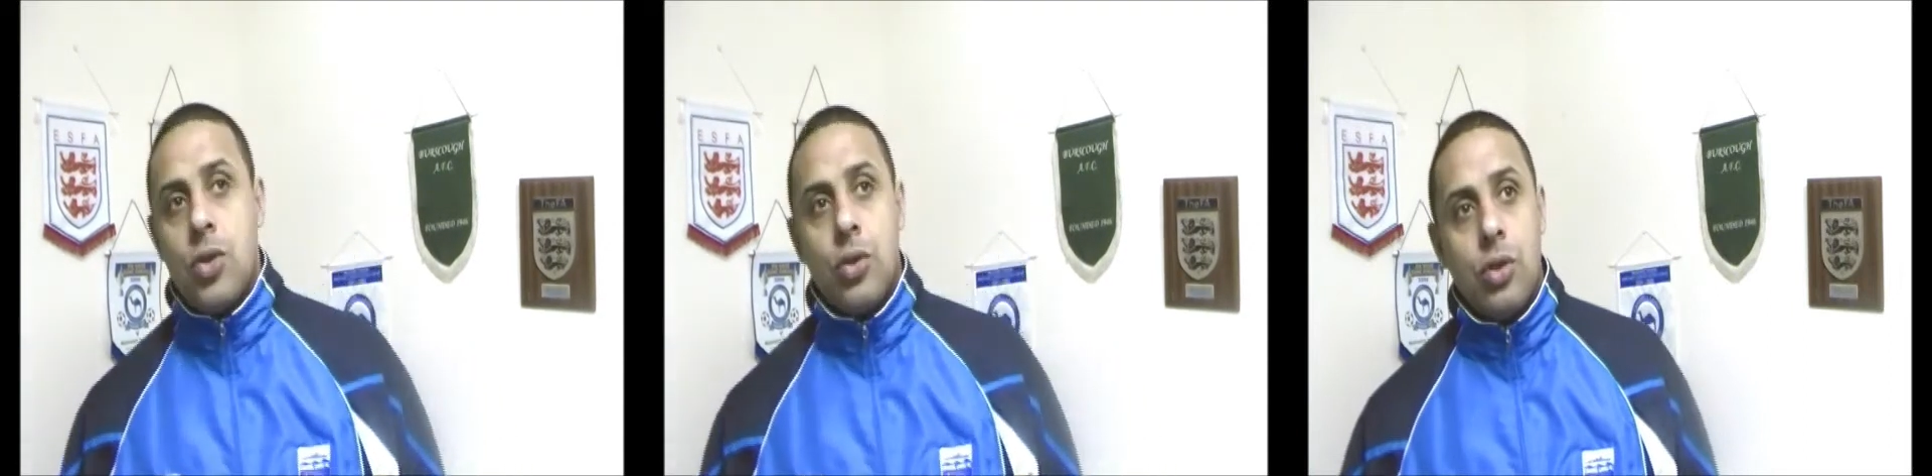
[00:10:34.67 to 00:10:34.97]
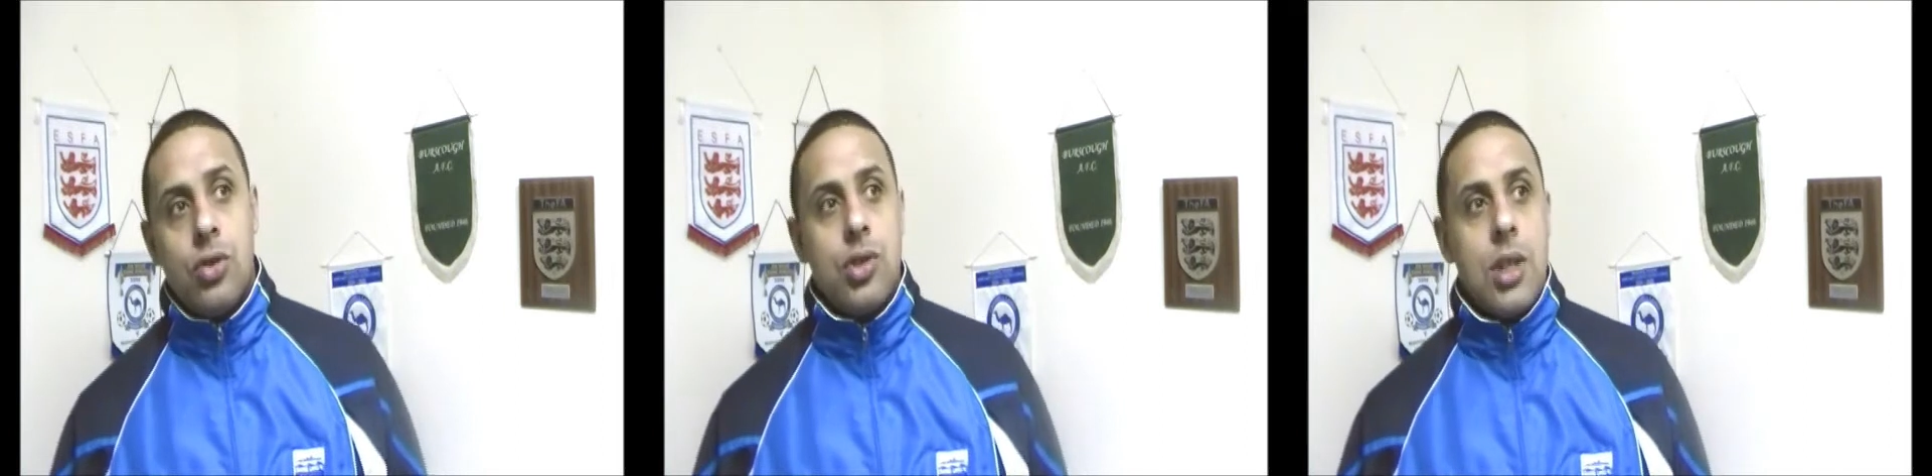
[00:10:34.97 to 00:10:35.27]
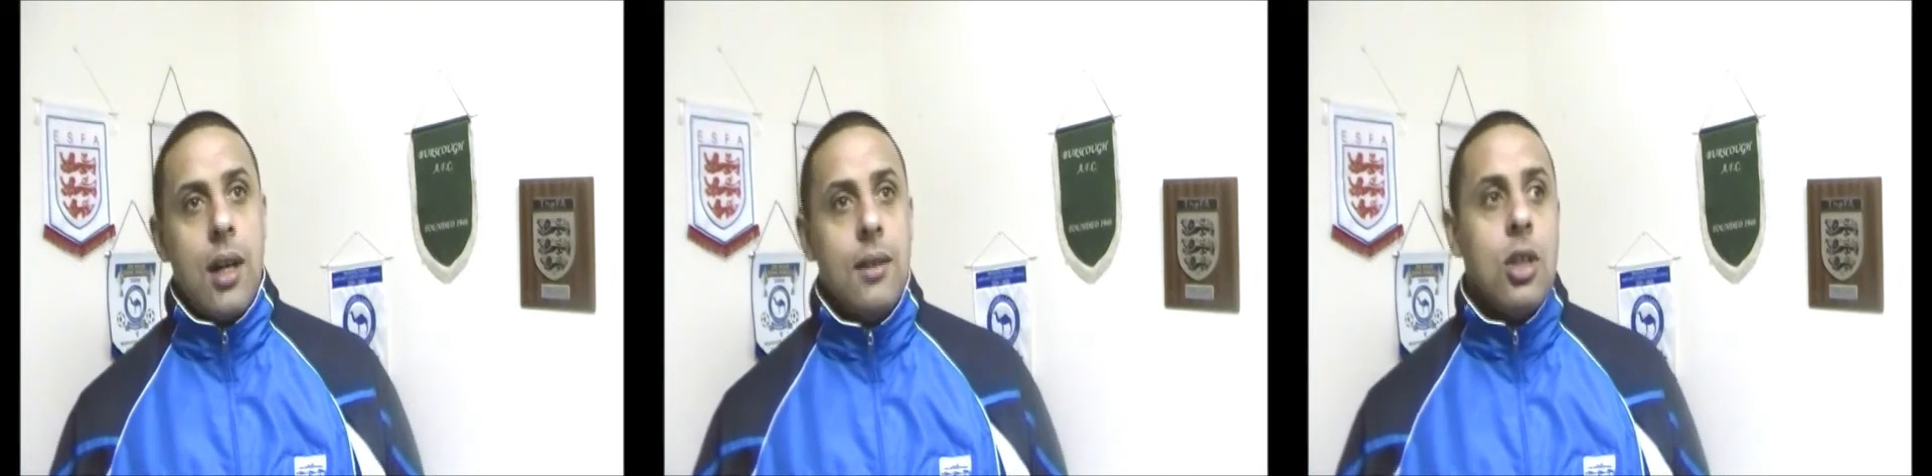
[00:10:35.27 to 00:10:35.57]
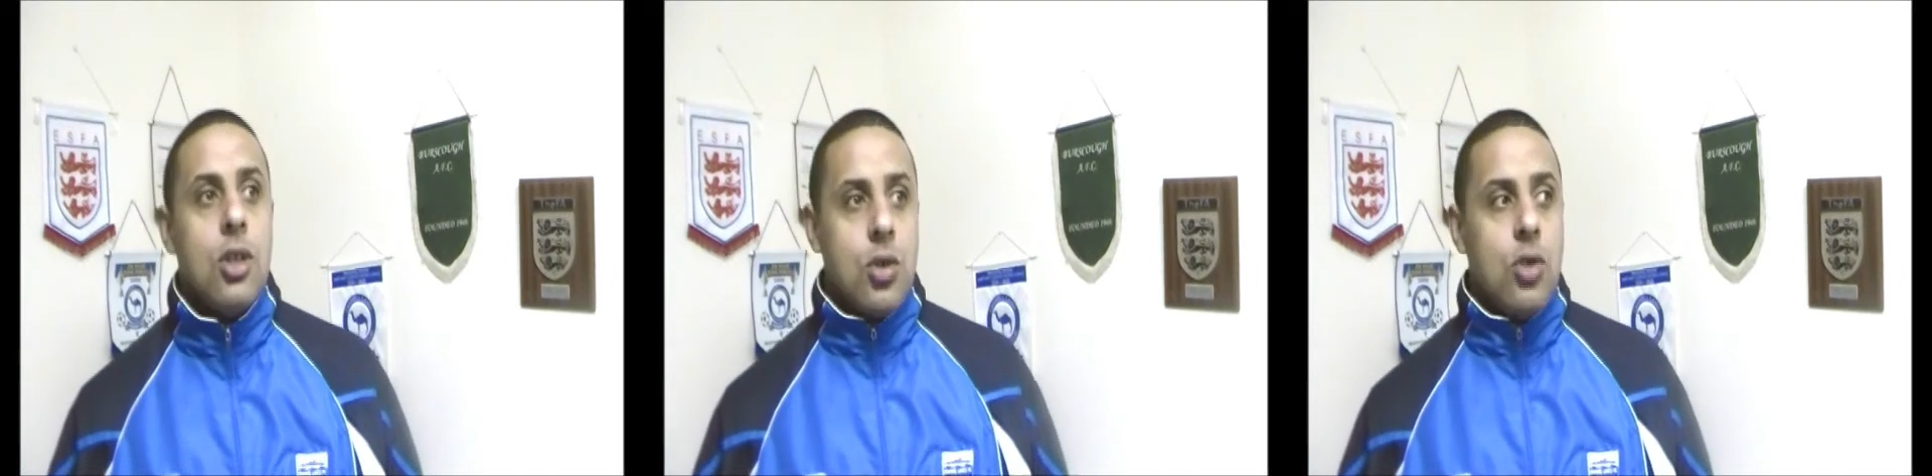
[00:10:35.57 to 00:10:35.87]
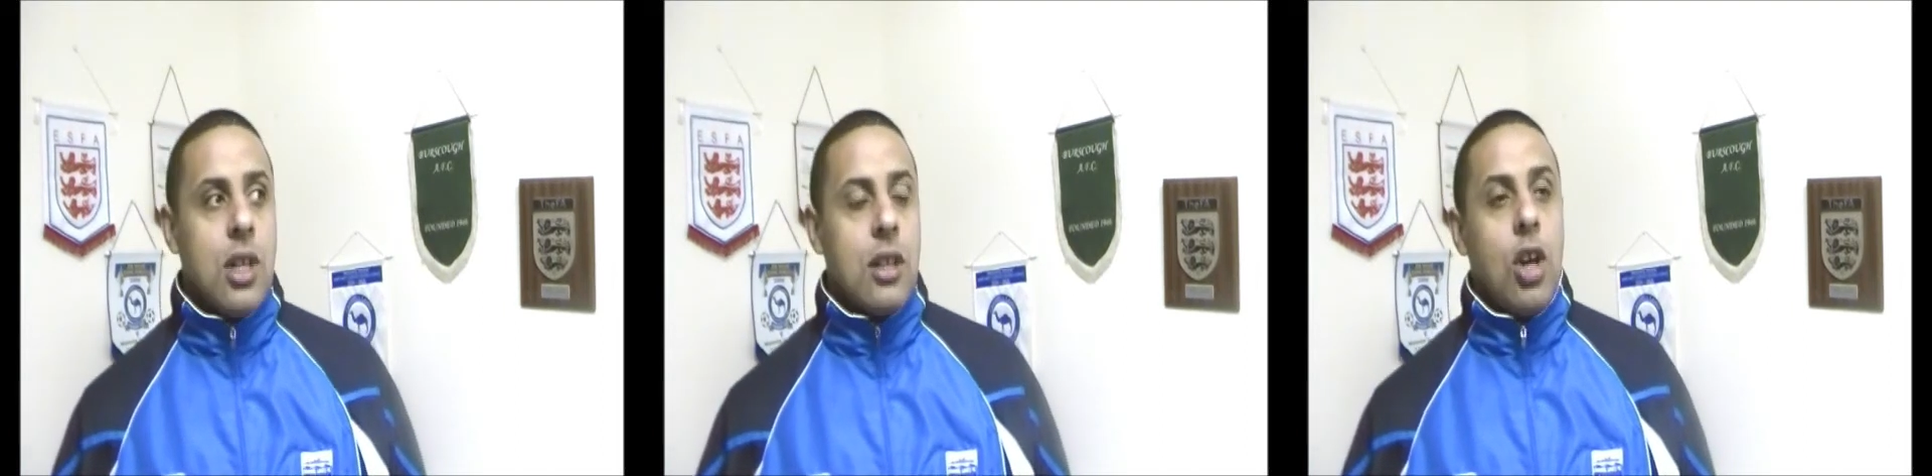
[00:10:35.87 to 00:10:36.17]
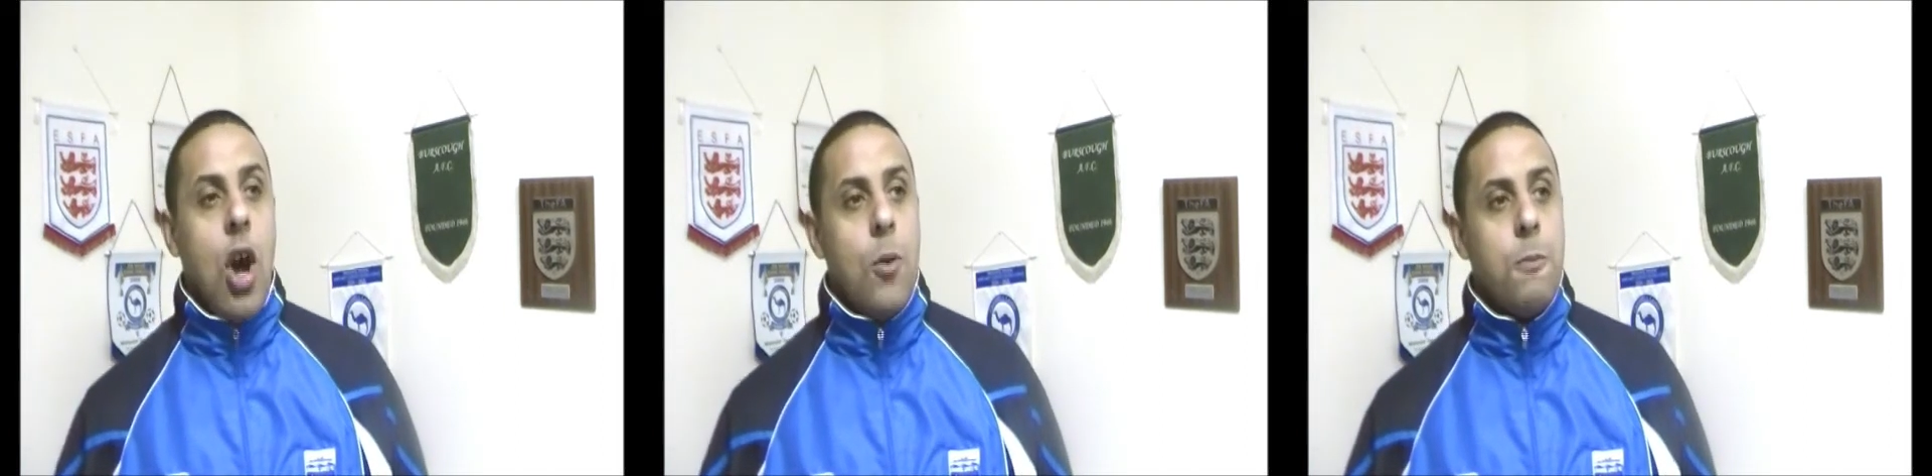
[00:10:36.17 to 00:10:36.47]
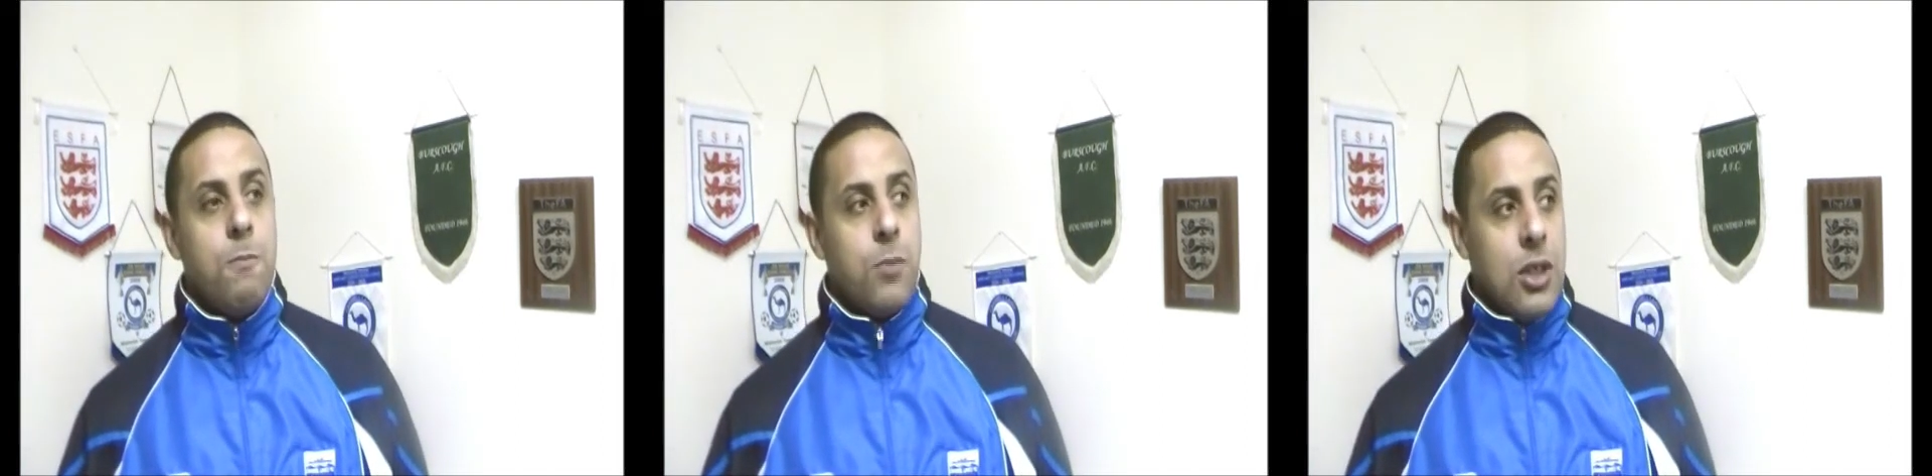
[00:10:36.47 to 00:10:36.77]
Sean's had a
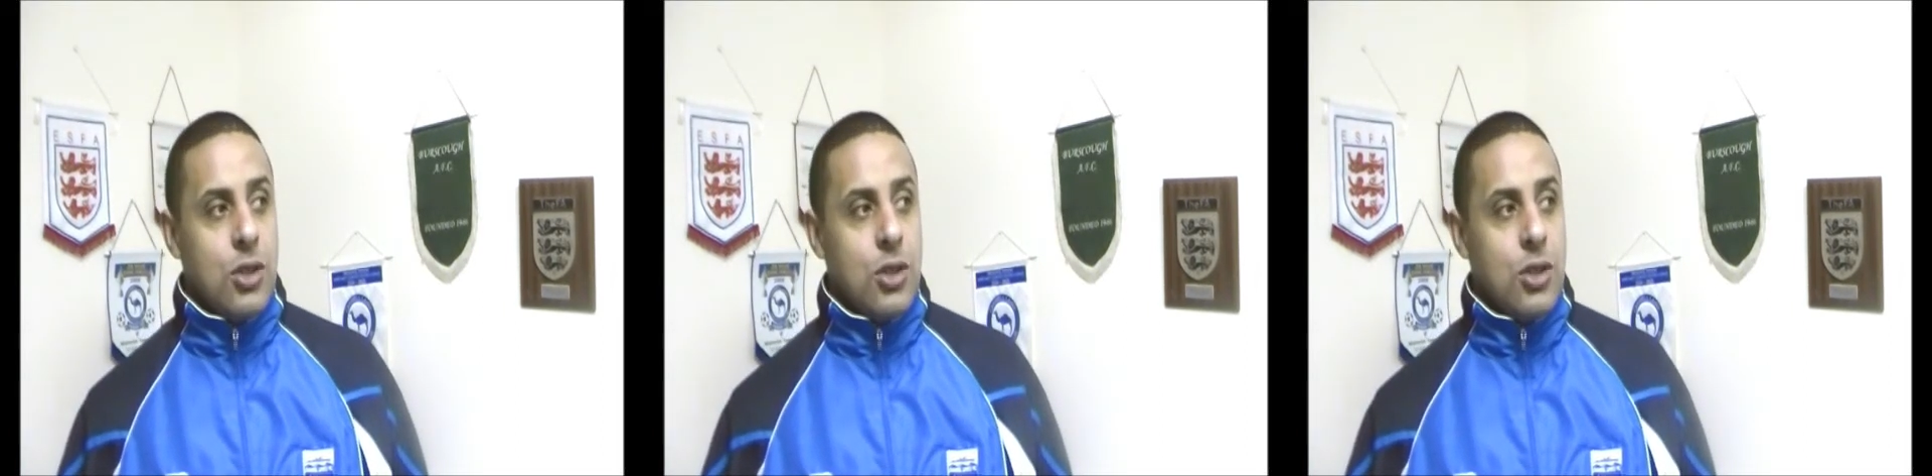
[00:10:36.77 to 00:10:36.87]
go.